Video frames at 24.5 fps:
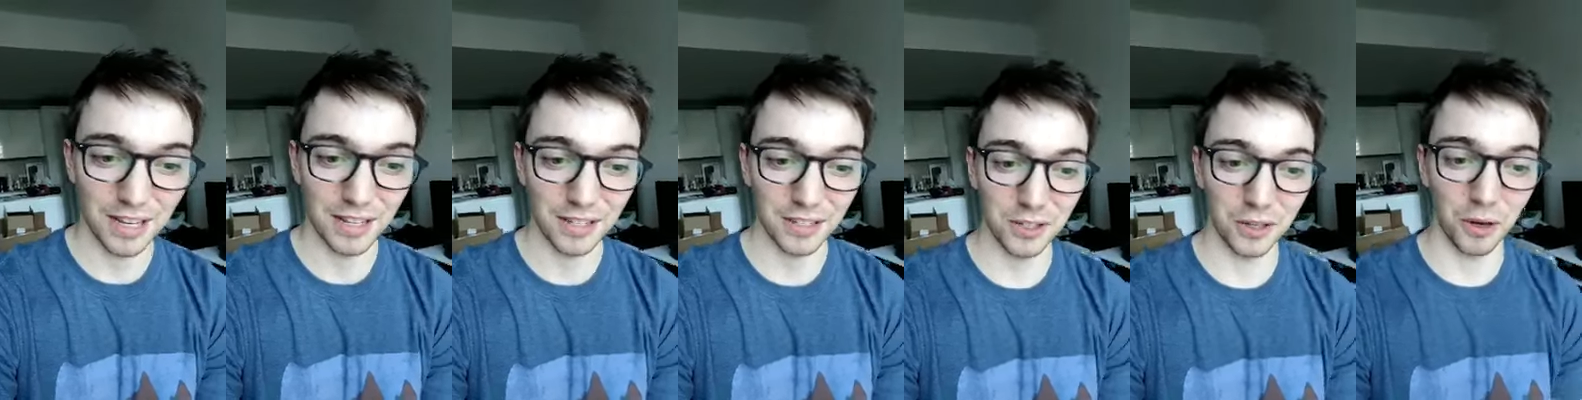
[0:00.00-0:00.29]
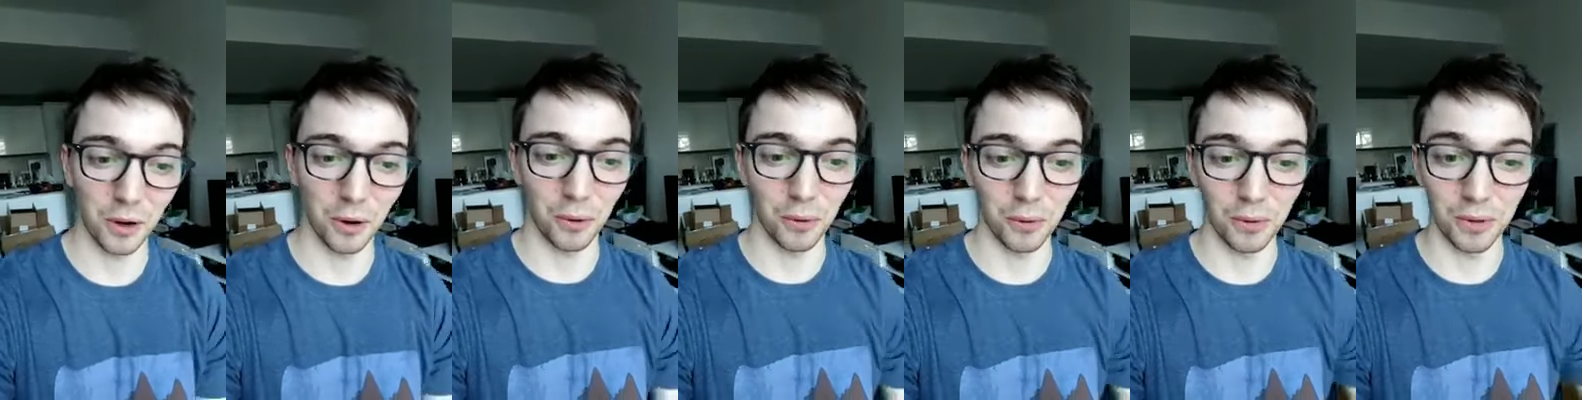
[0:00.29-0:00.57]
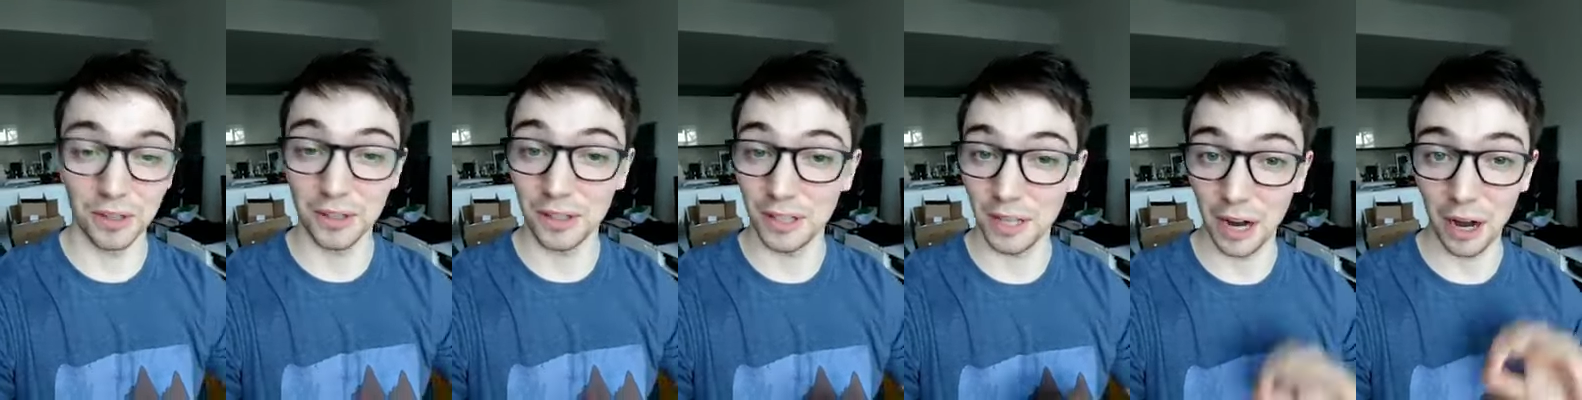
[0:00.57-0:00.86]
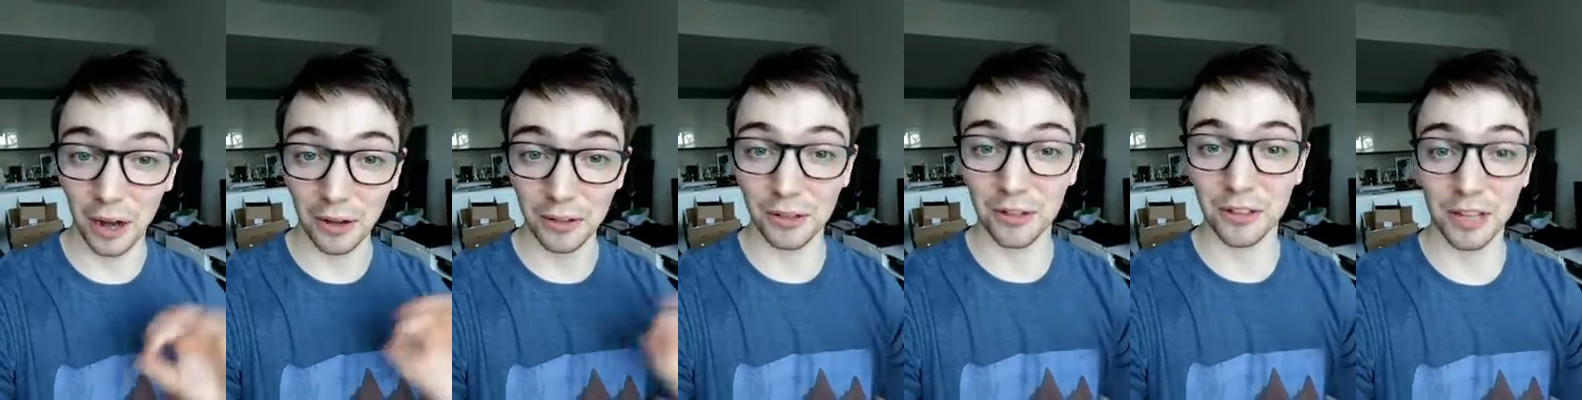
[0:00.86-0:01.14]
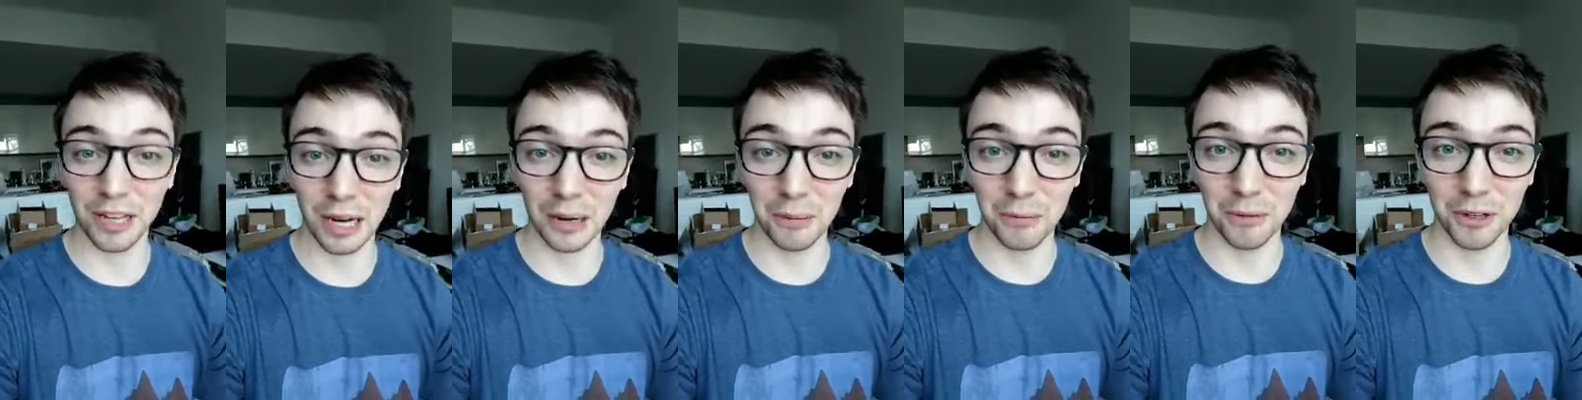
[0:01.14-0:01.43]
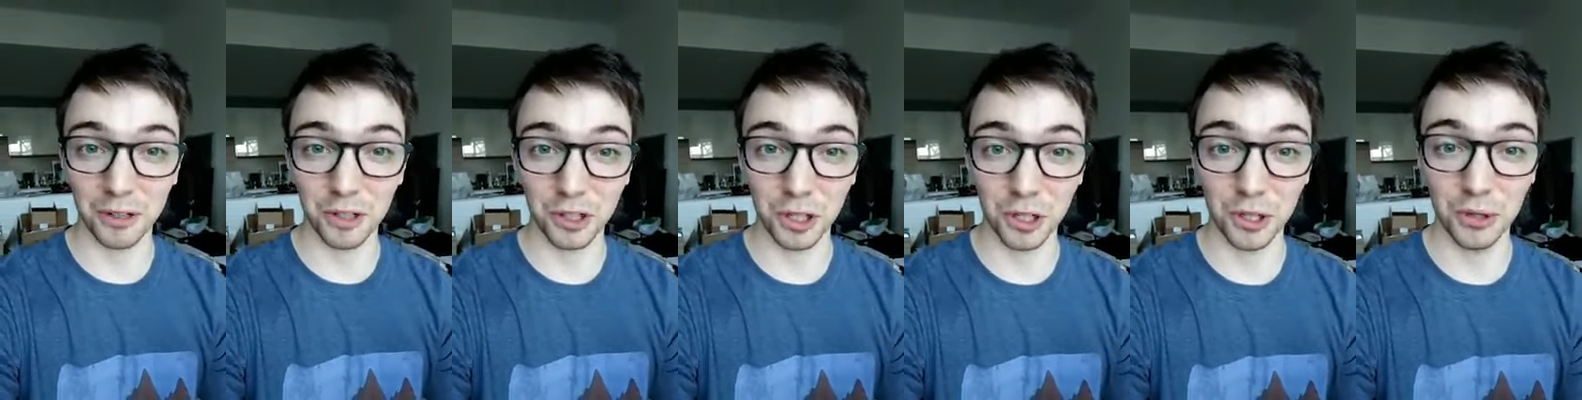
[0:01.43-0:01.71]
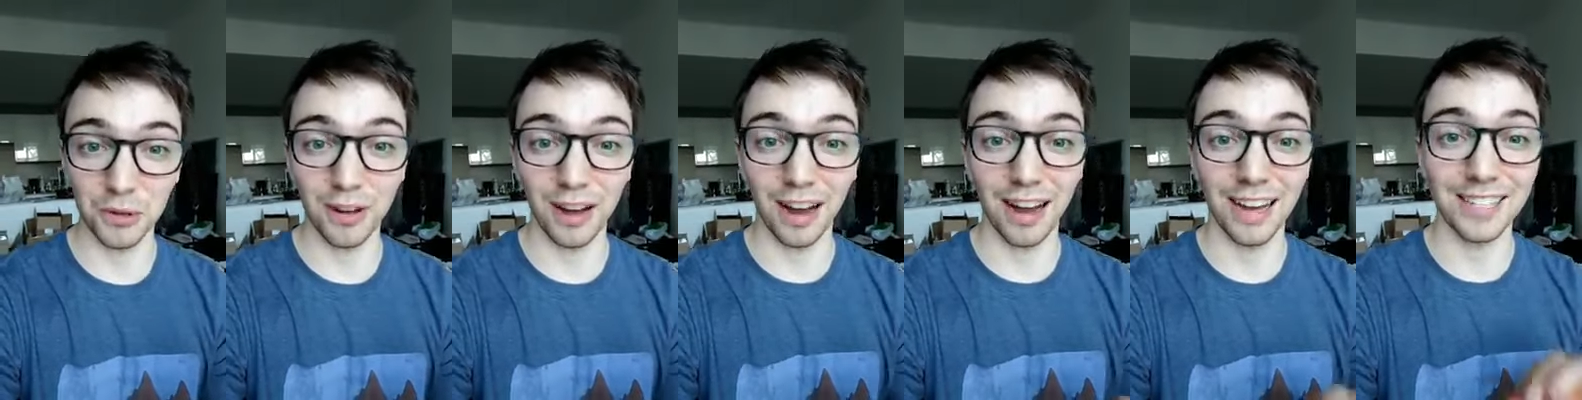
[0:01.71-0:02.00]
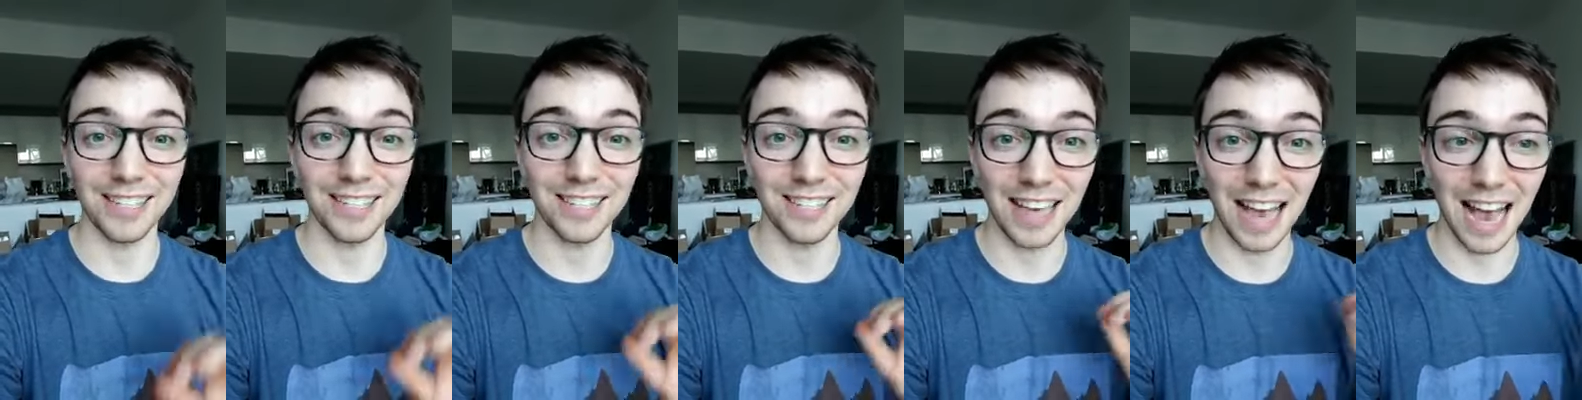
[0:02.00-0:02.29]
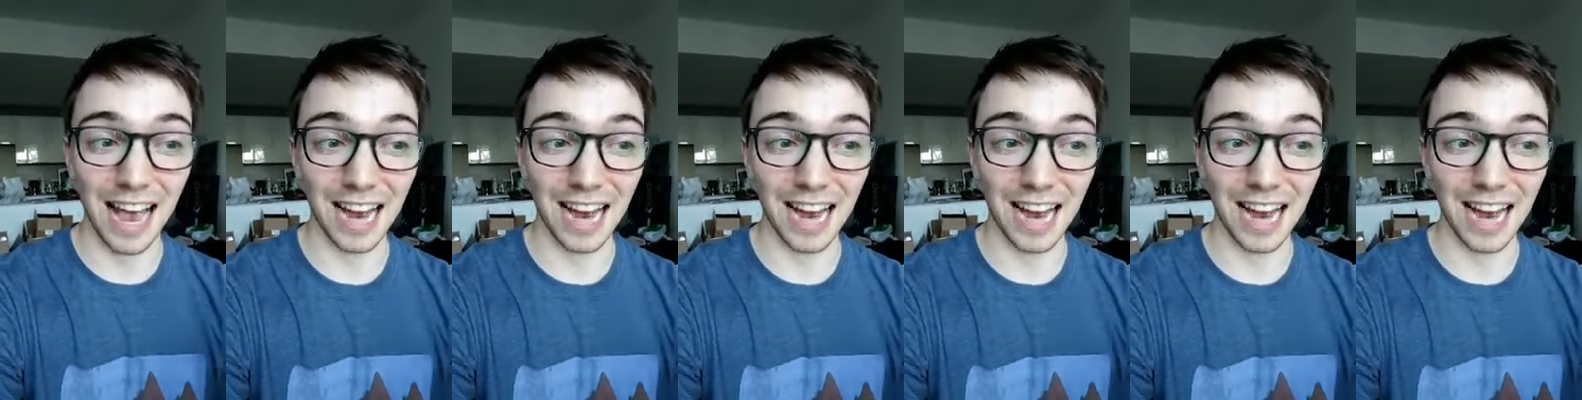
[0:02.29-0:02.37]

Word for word: So the other thing I want to show you guys is